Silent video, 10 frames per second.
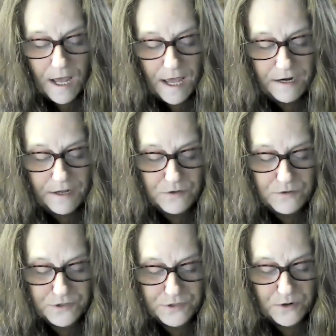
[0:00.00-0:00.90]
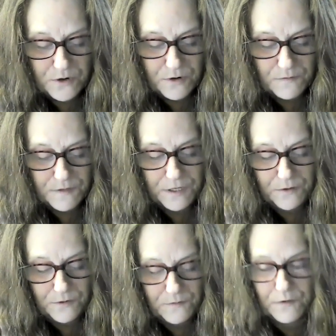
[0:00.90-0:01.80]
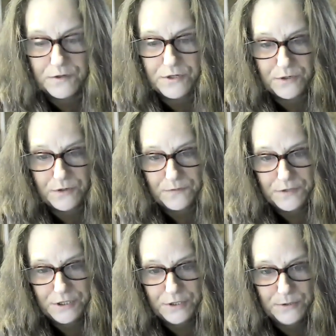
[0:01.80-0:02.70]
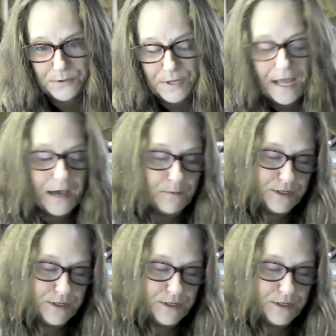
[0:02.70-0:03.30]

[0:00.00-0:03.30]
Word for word: When you serve, the universe serves you.